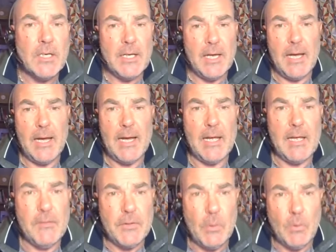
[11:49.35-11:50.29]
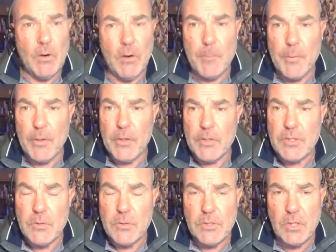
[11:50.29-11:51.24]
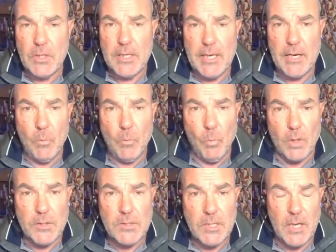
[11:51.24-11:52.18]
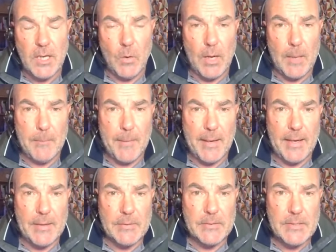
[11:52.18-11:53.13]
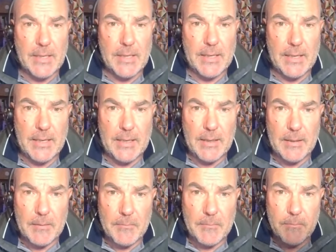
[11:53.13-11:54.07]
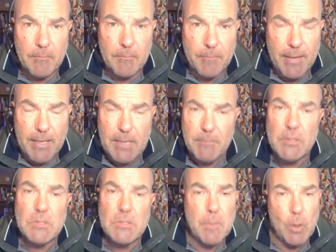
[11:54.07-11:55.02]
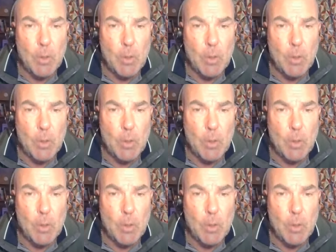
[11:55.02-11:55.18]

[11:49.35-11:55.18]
Uh, if you are a person who's on here and want to know about uh, payments, bulk